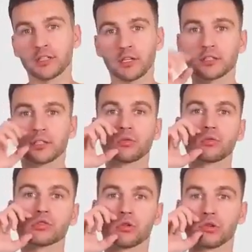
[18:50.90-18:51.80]
more
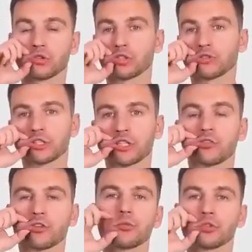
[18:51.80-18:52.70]
easily. After
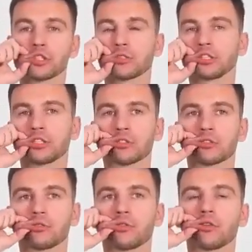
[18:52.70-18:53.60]
that, do the same on the
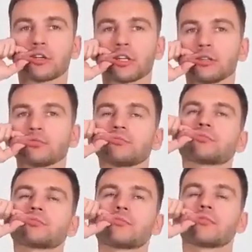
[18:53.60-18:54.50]
other side for 2
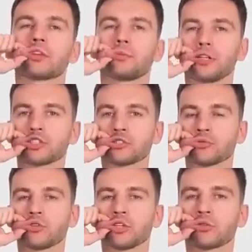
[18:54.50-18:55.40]
minutes as well.
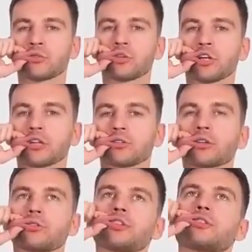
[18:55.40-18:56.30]
Grab the corner of the
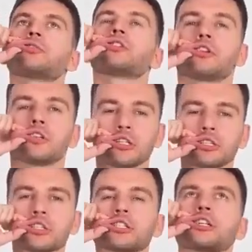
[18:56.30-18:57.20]
mouth, place your hand on the chest,